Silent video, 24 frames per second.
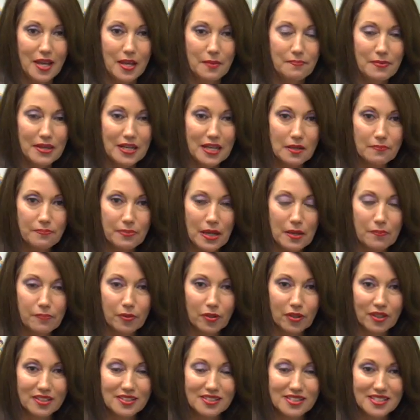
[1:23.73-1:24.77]
meaning
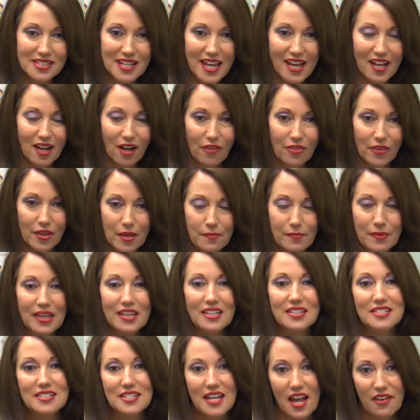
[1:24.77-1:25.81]
people can stay on them
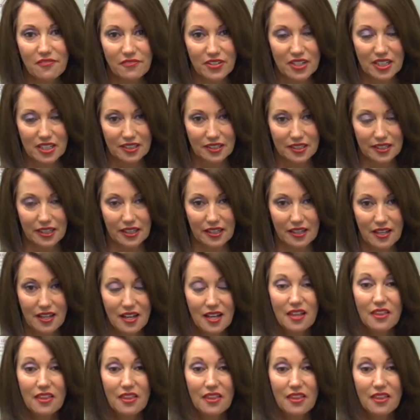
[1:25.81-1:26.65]
indefinitely.